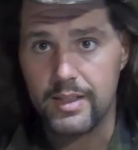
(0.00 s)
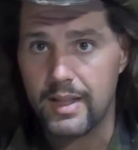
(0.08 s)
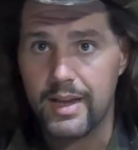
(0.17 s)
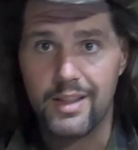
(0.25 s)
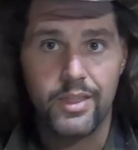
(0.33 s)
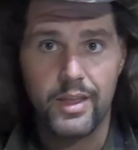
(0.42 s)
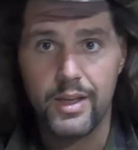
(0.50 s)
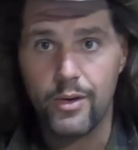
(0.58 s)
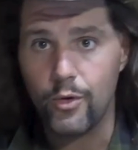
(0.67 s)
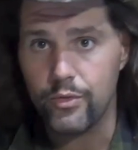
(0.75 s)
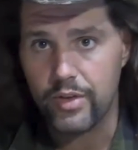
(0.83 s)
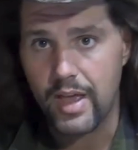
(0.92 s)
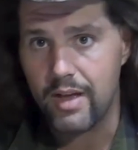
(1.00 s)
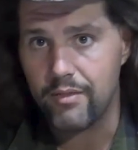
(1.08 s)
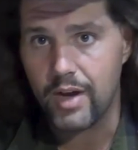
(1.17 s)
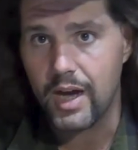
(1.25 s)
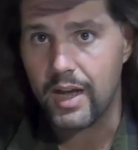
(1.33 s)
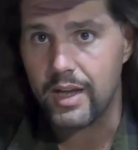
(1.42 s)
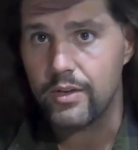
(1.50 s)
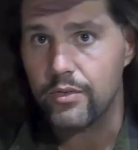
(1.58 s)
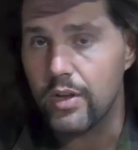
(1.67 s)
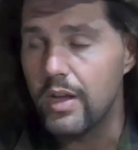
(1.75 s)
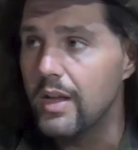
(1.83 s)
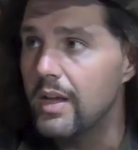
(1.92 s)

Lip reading: like the hills have eyes.